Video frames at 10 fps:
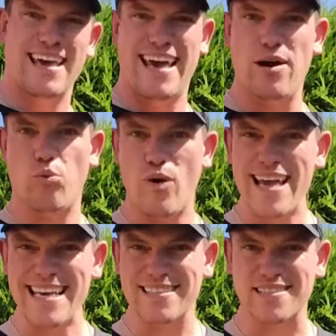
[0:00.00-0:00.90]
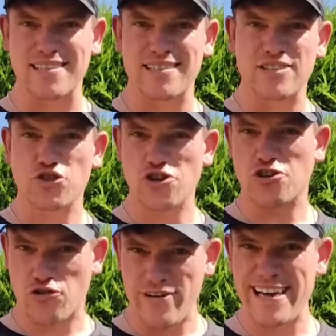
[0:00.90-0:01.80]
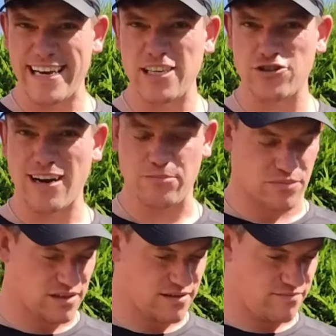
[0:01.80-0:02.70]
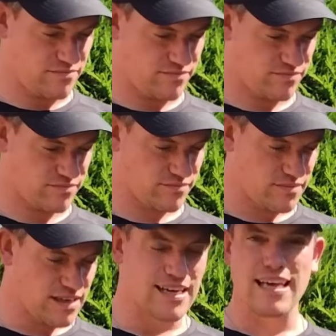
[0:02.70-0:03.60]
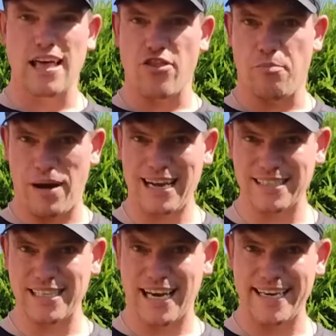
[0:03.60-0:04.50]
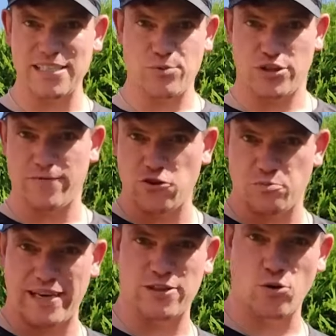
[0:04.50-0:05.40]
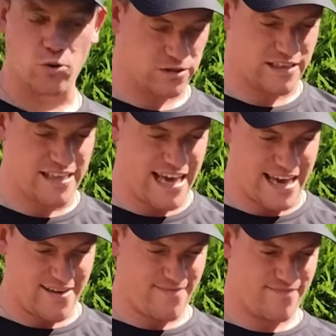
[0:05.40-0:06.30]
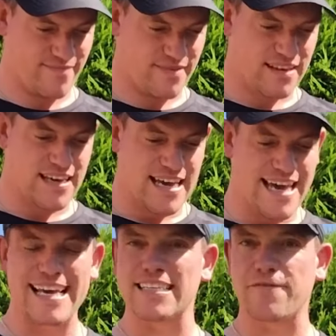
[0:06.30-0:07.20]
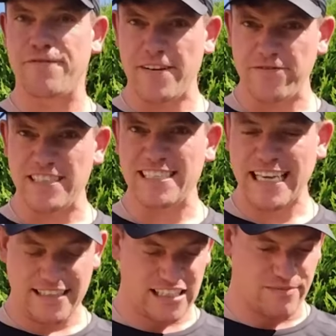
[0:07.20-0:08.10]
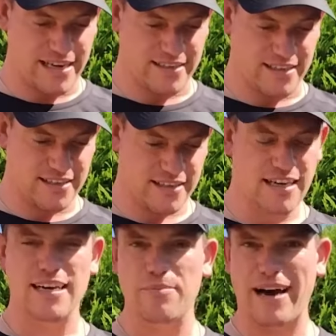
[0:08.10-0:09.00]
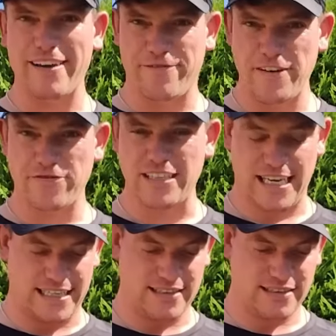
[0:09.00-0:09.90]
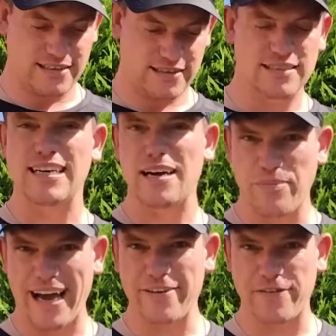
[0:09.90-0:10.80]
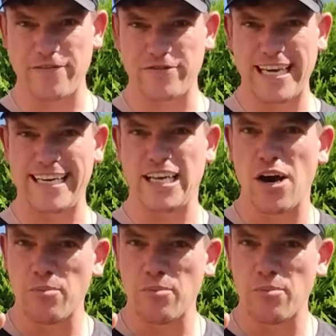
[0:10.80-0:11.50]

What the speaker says: It weighs just 3 kilograms. The pack size, which I've just been holding there, is 50 centimetres by 15 by 15.